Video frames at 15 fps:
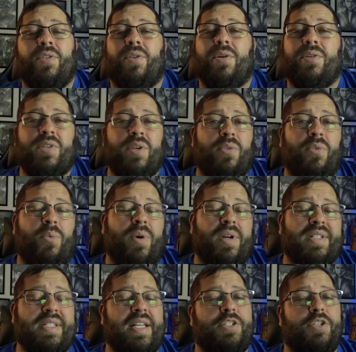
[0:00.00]
Those are the
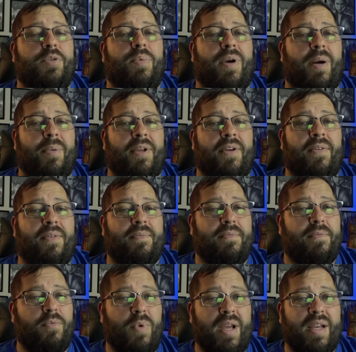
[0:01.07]
ones that you'd probably
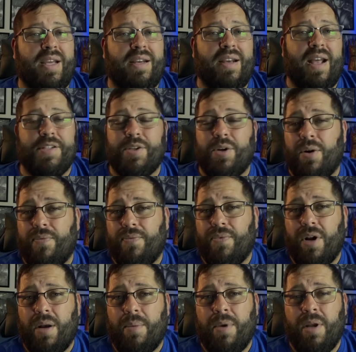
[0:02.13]
recognize her from.